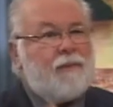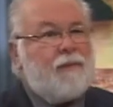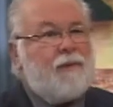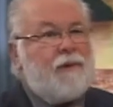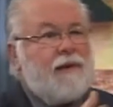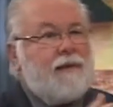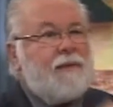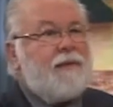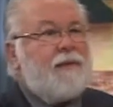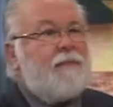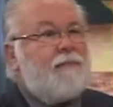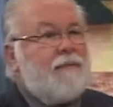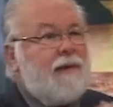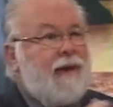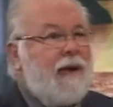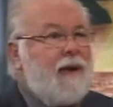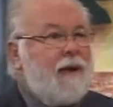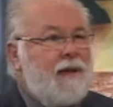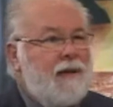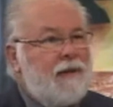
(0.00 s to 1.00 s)
bring them
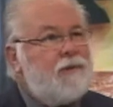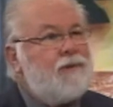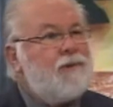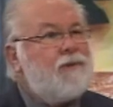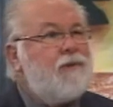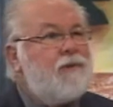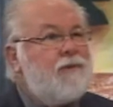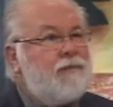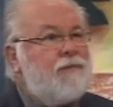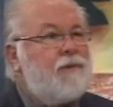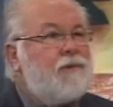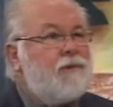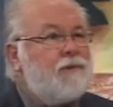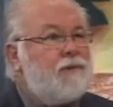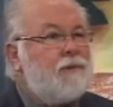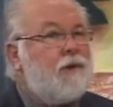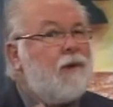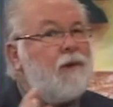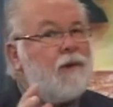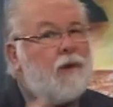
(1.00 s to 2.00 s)
back into the
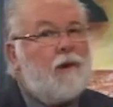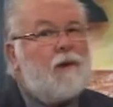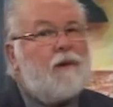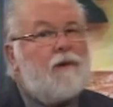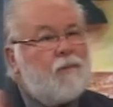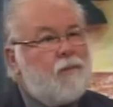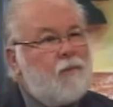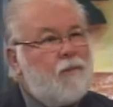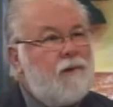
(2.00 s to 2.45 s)
fold along